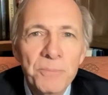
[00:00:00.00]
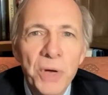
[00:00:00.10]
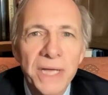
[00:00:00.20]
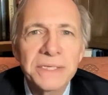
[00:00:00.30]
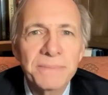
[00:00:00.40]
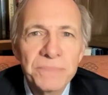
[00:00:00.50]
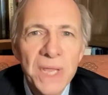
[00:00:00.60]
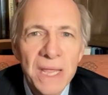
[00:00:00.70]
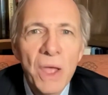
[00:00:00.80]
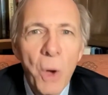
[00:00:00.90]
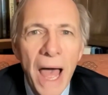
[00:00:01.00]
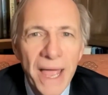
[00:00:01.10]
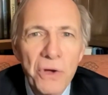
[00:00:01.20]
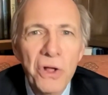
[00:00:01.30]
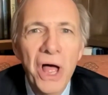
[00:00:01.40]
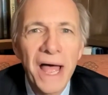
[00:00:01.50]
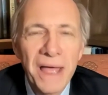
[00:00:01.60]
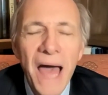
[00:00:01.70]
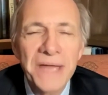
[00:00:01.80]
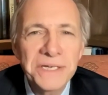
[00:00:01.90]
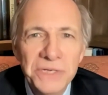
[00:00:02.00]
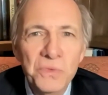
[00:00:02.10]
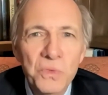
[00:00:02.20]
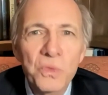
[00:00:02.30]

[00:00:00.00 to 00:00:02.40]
But I didn't